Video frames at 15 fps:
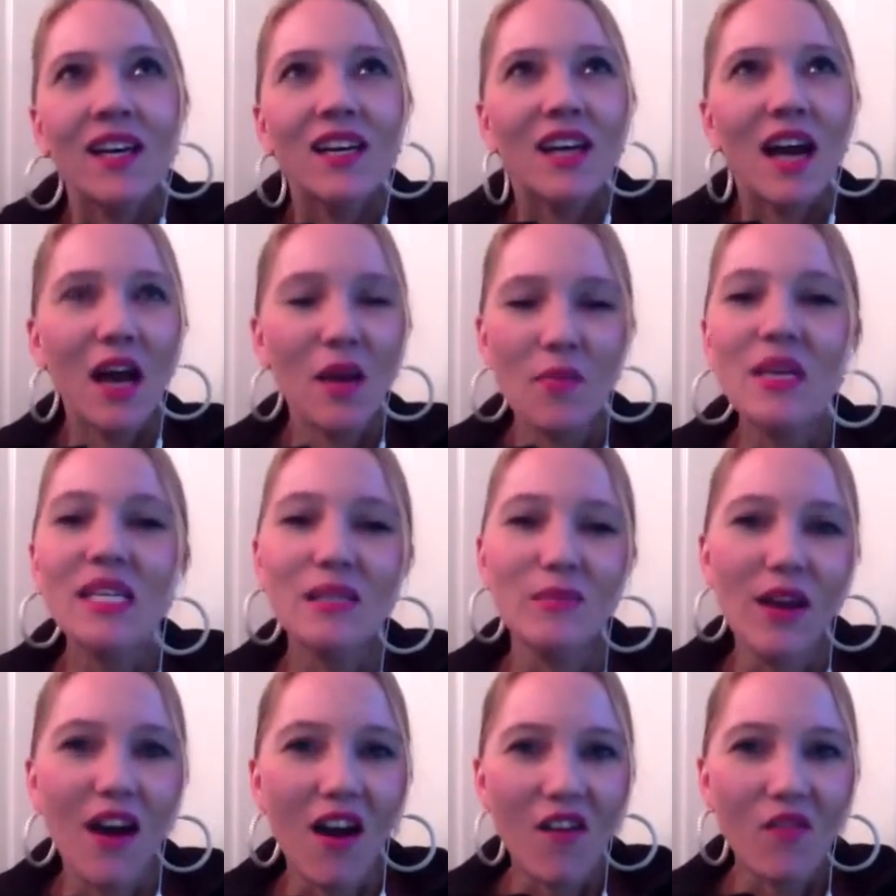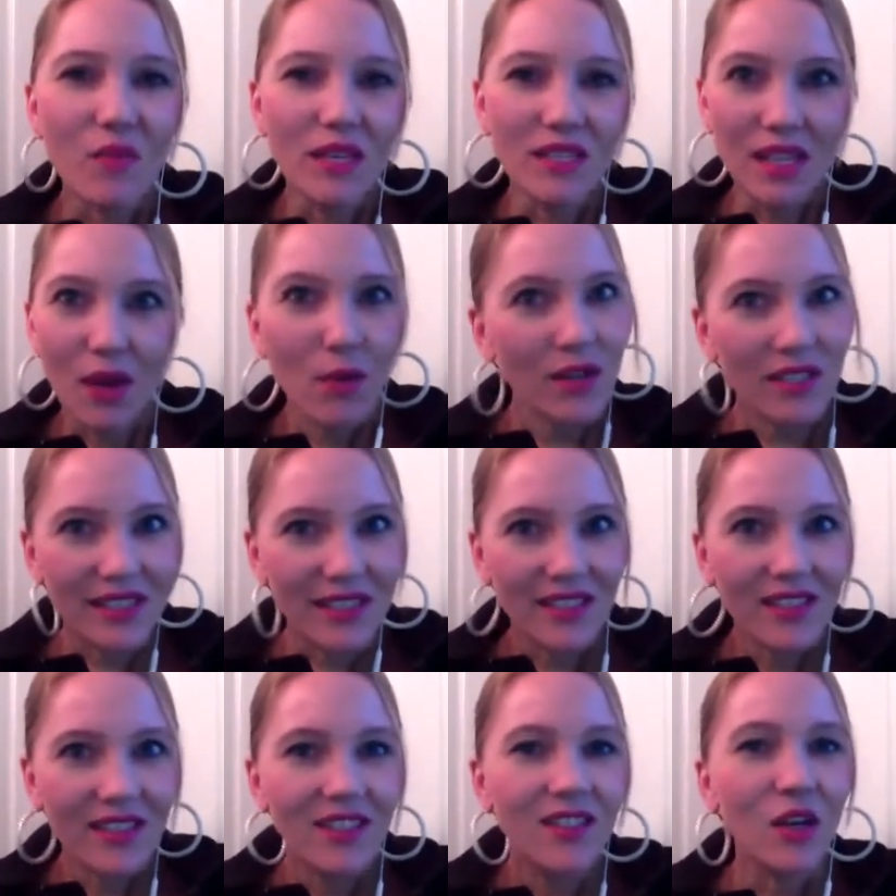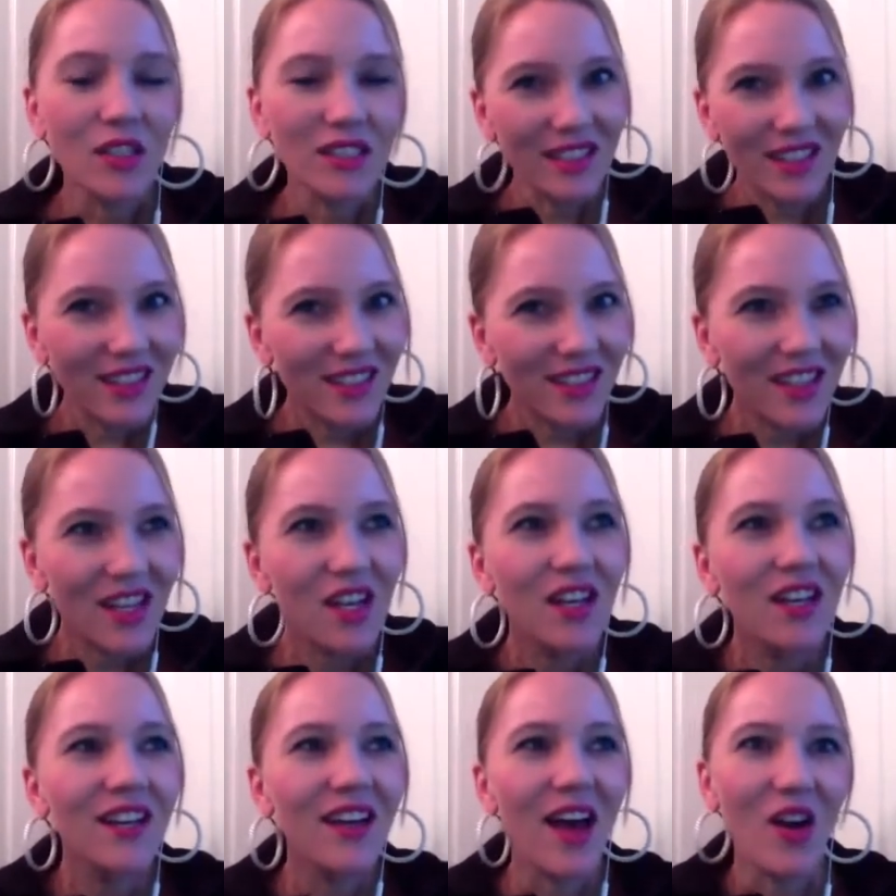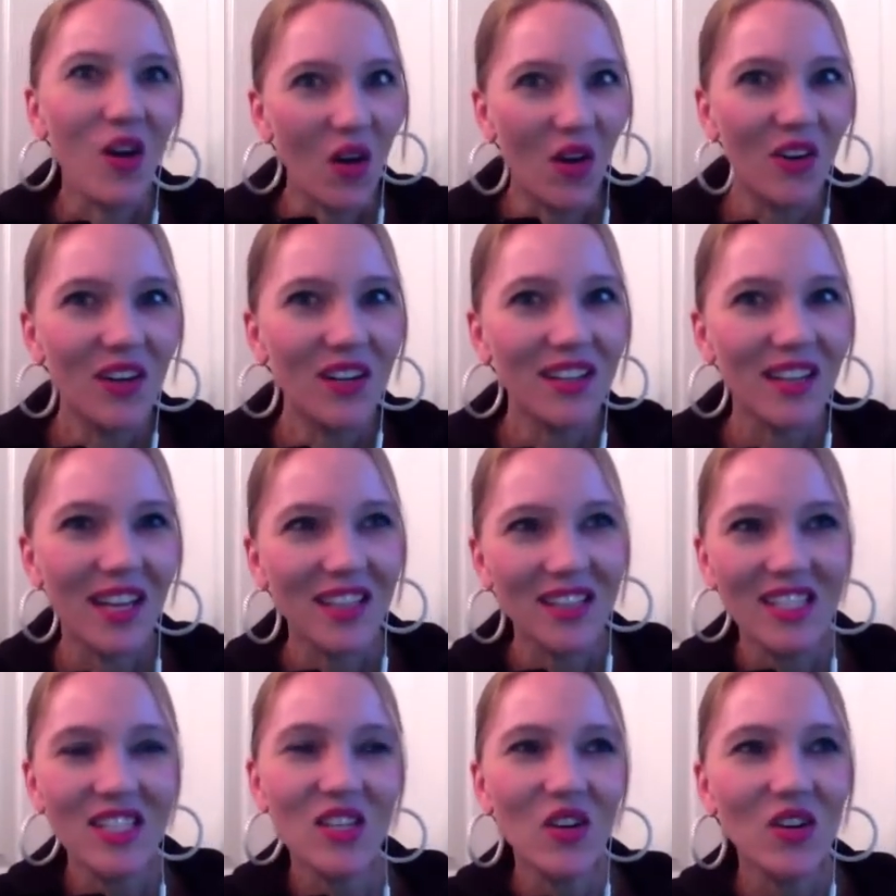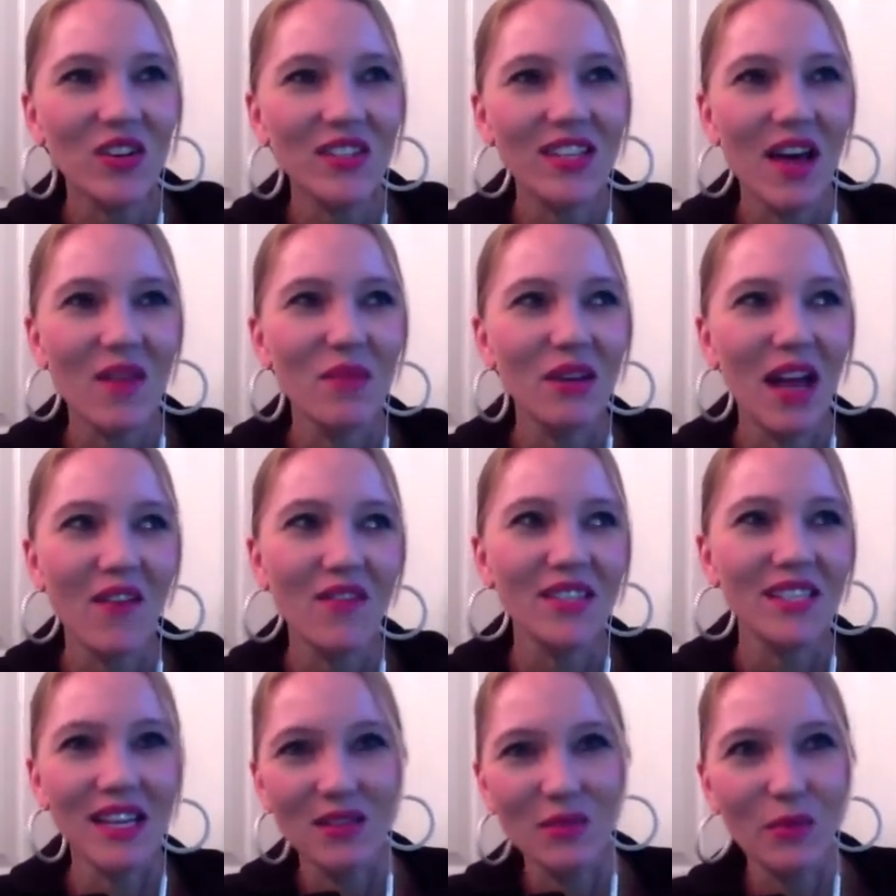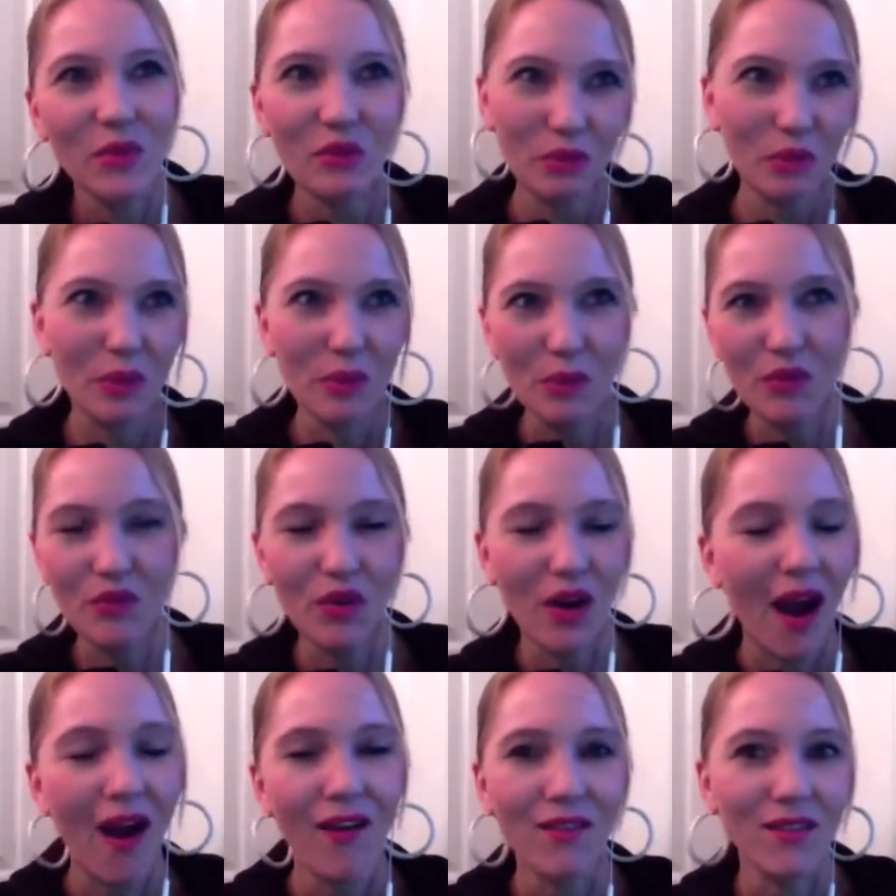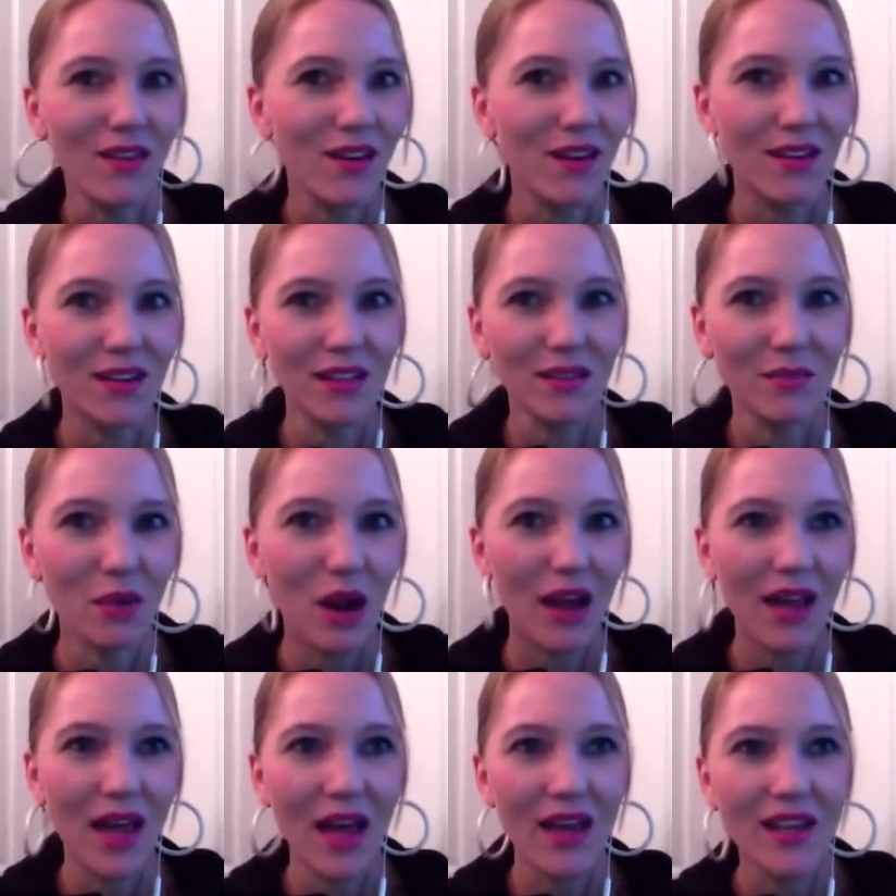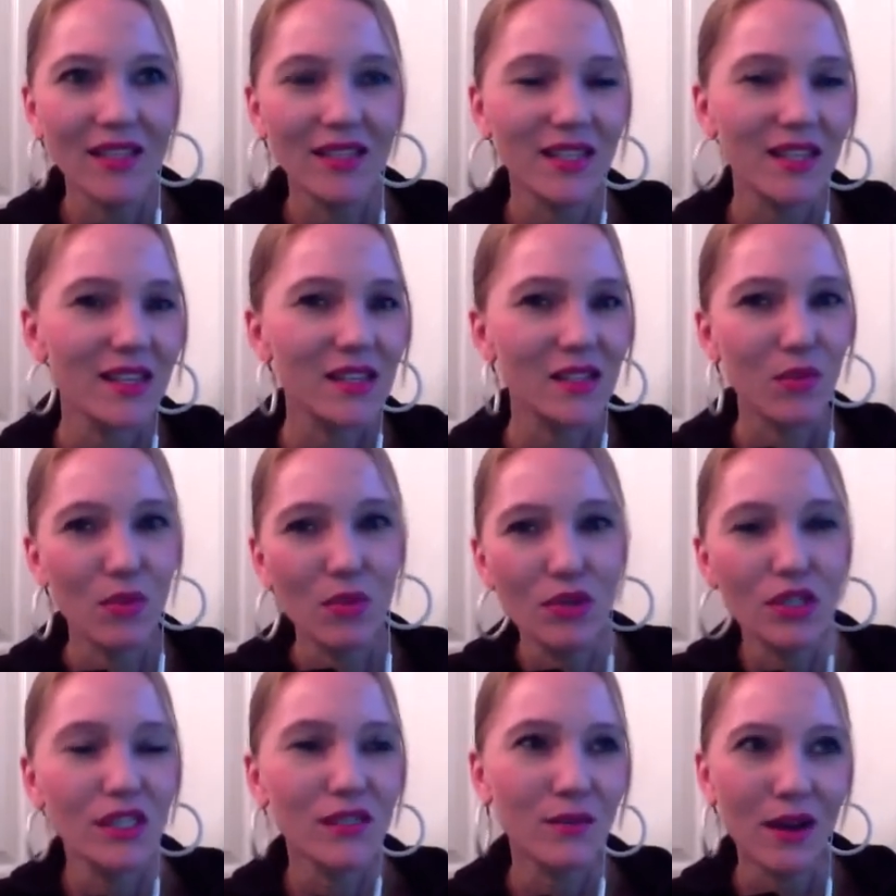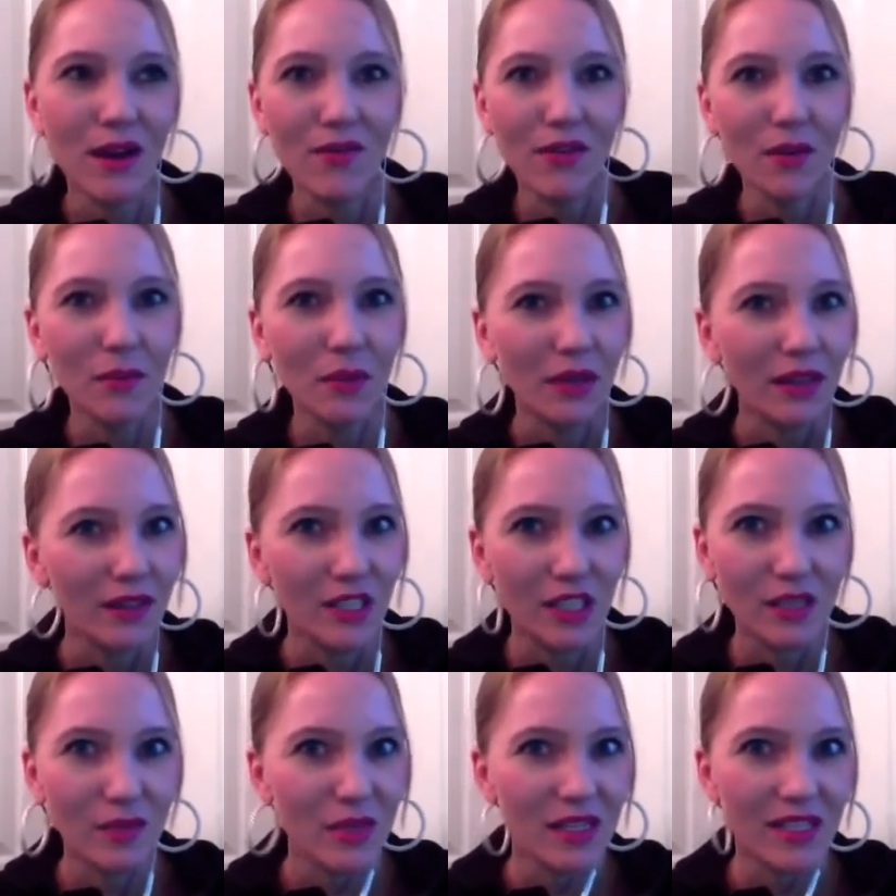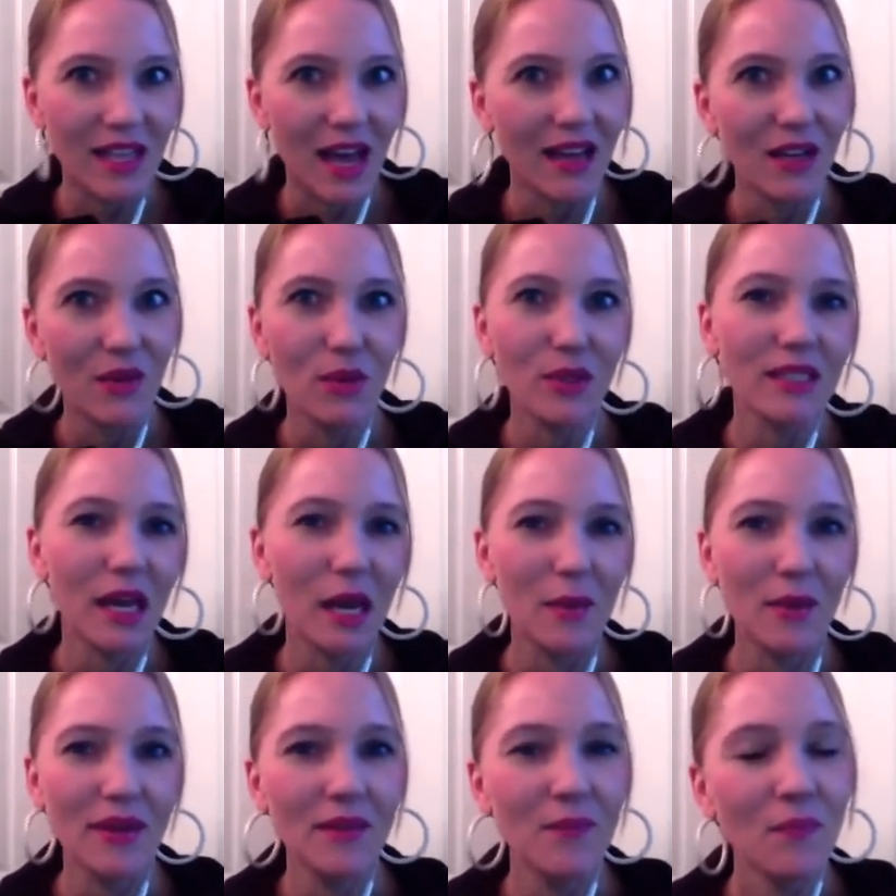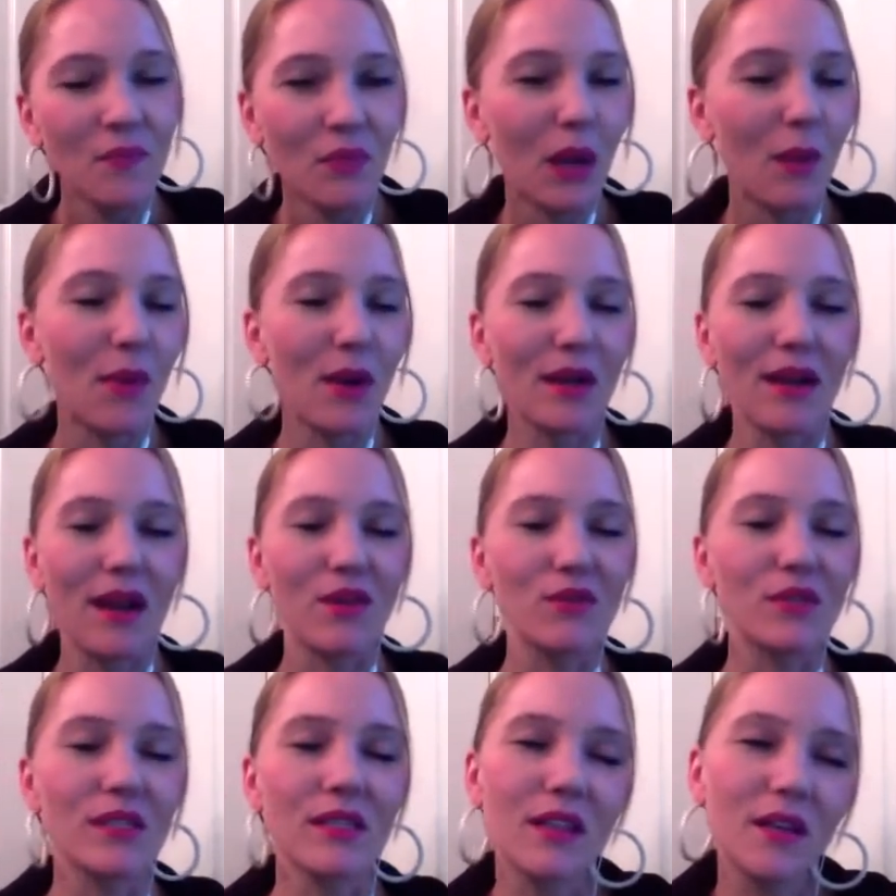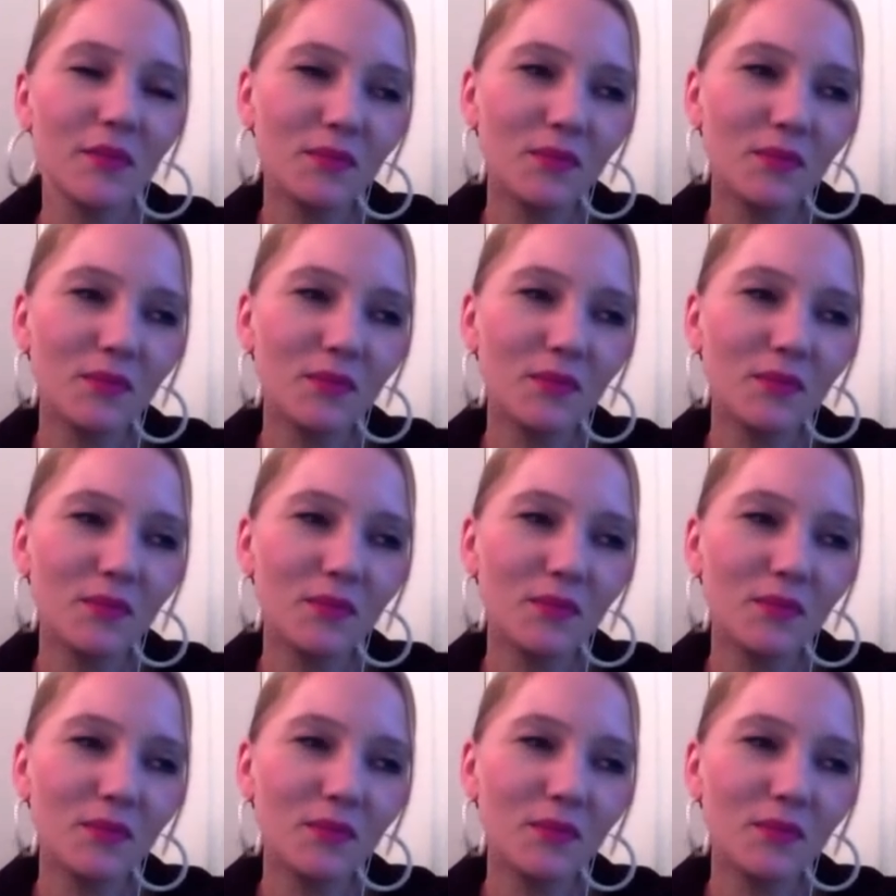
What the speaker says: Kind of pissed me off because I wasn't a slut at all. Like, these girls had been having sex with multiple people for however long and probably had STDs, abortions, whatever, but just because I did one time and got pregnant, I was a slut.